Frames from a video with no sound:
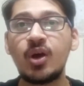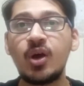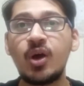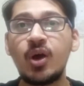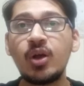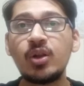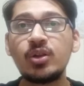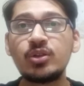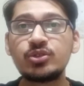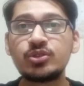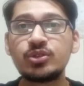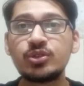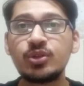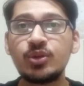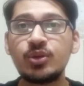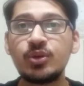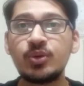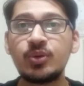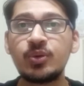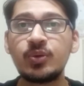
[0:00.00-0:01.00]

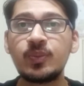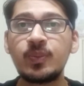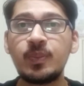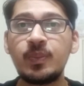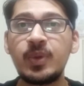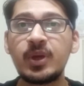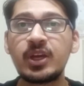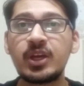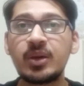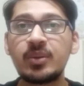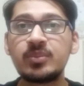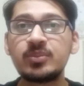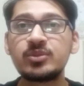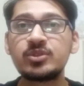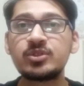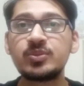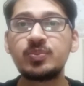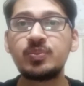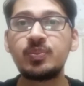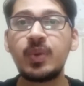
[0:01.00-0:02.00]
also
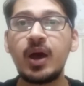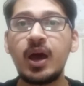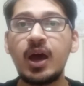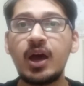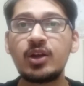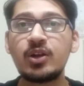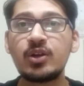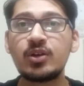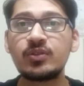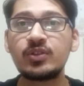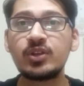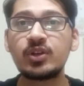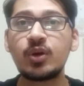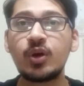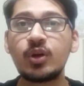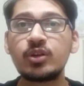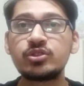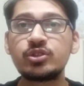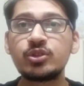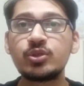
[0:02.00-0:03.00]
becomes part of the
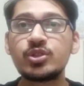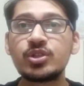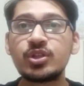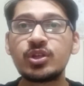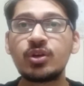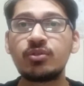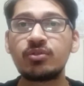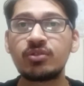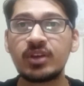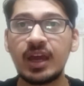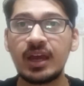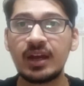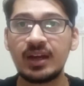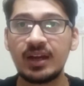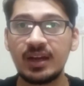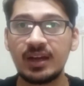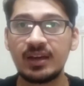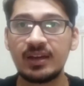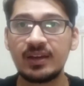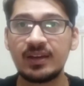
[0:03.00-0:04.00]
Constitution of
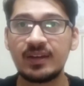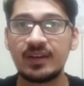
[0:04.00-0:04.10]
Canada,